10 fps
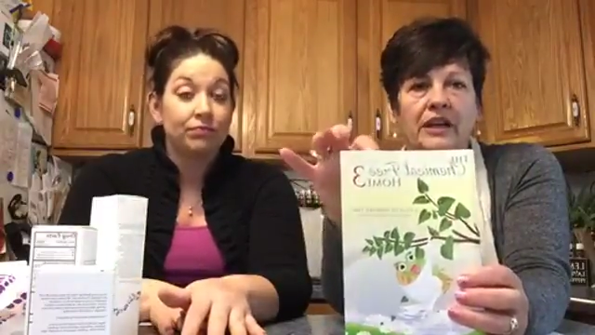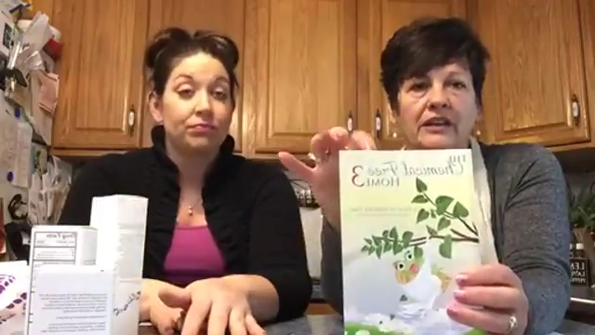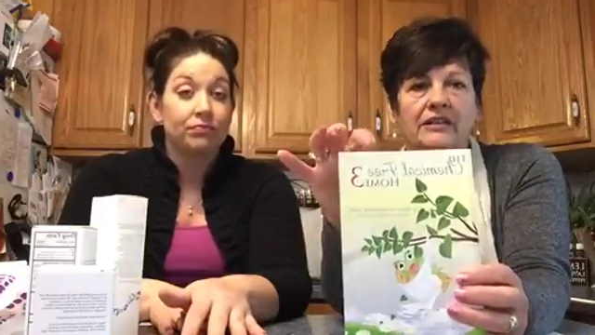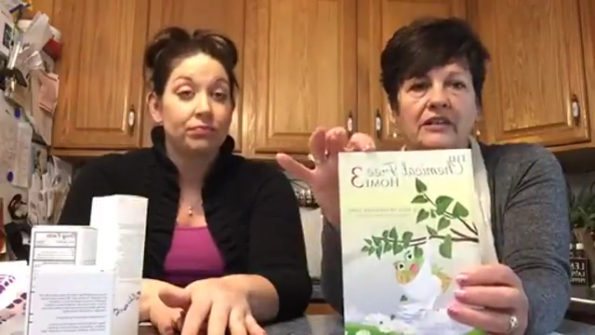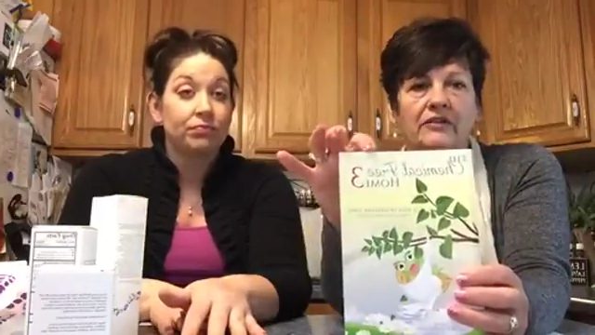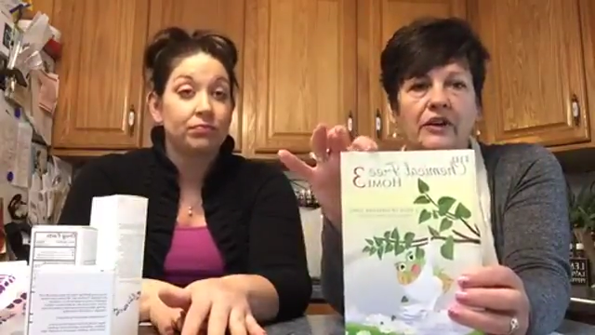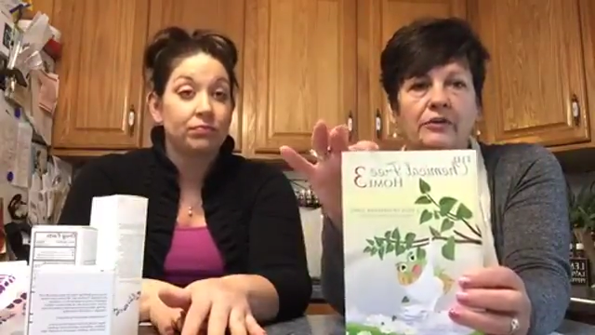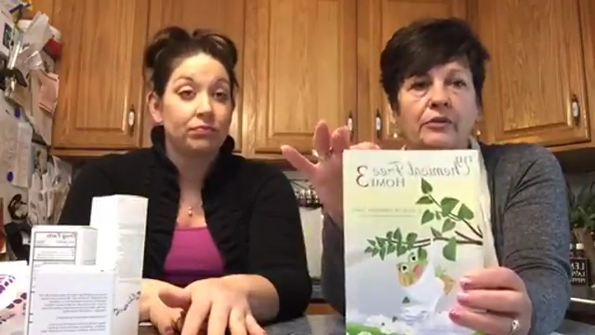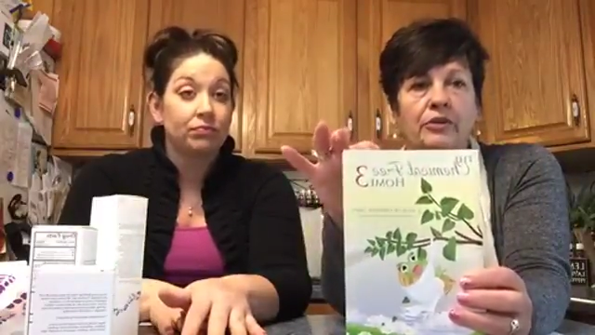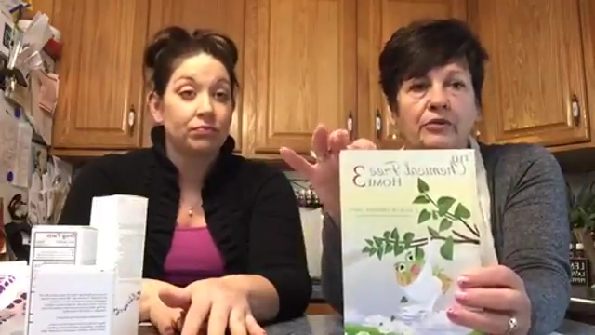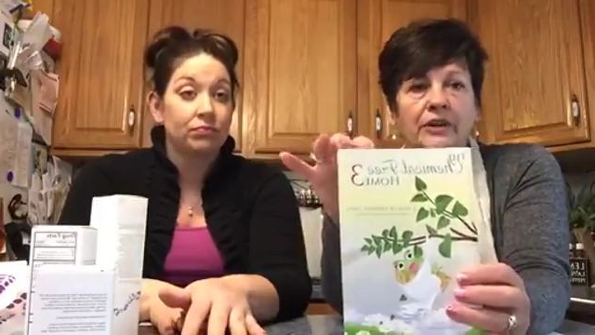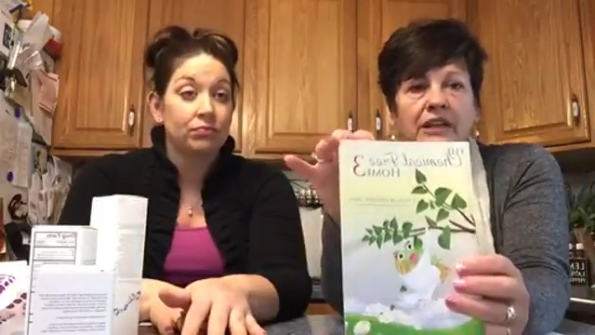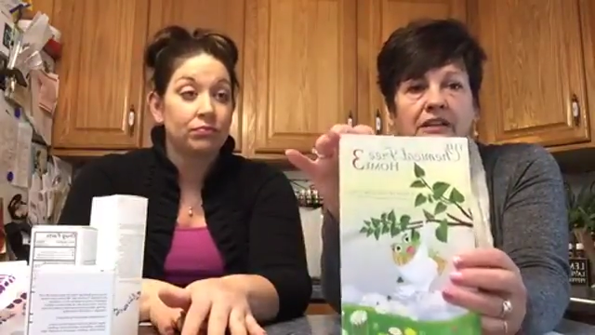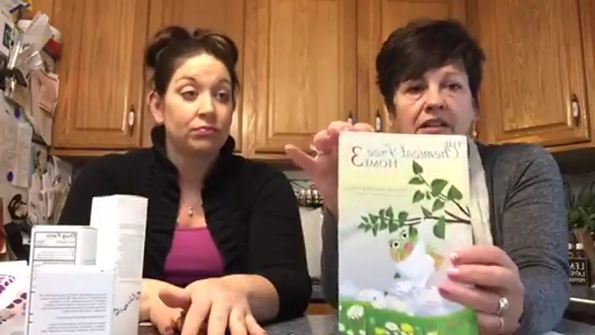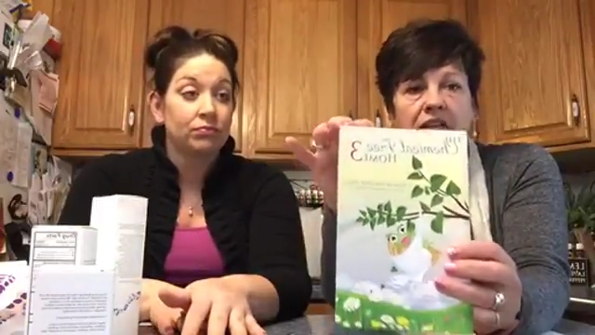Speaker 1: and Volume
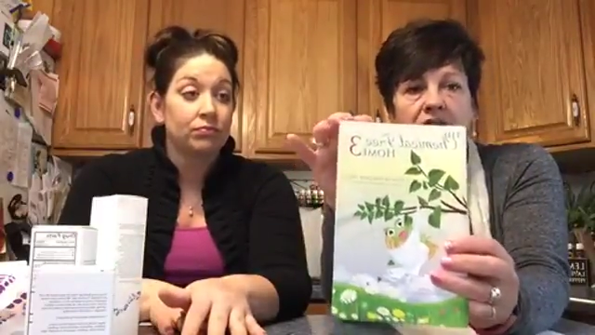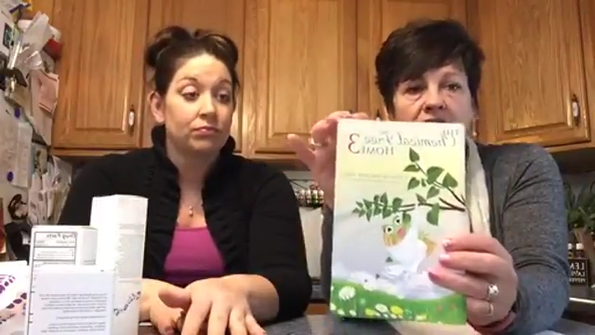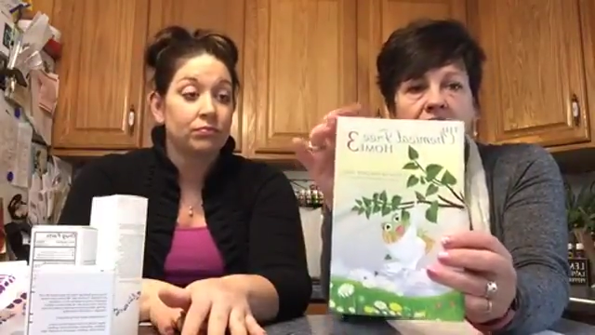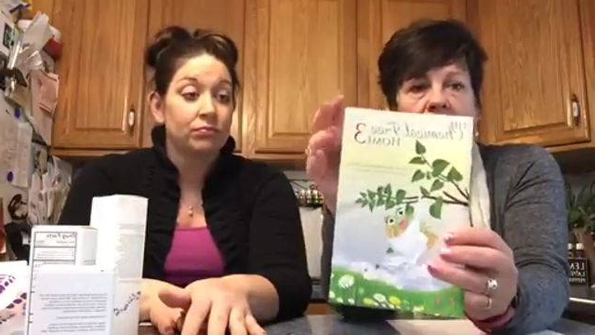Three deals